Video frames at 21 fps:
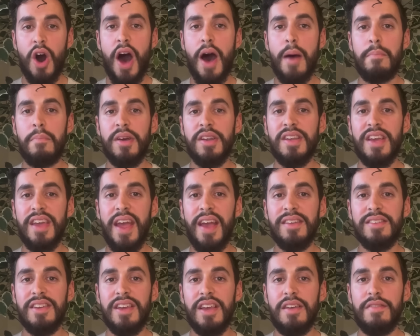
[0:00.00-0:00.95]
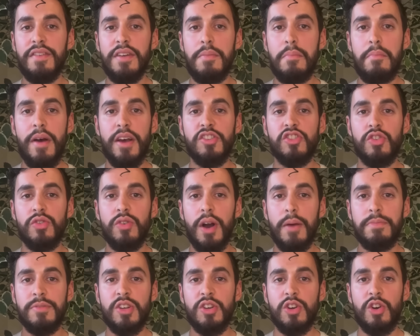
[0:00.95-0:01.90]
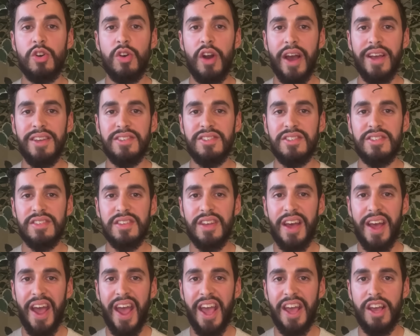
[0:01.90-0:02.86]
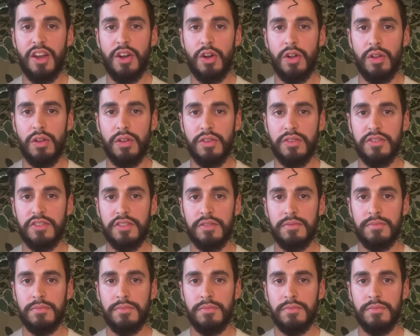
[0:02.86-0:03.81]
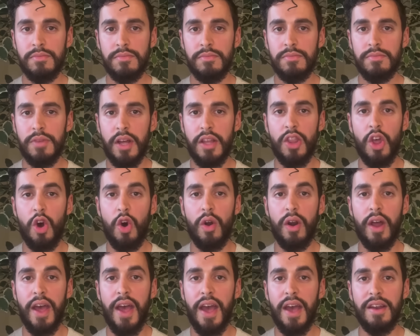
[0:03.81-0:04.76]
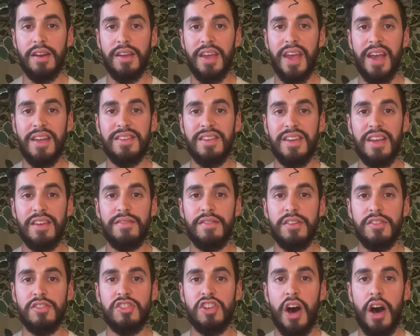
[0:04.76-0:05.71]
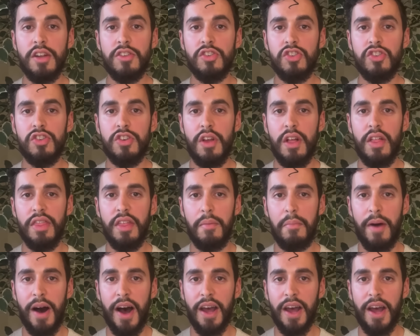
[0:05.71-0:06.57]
Honestly, Christianity is in pretty bad shape in the Western world, and the more clowns like him continue to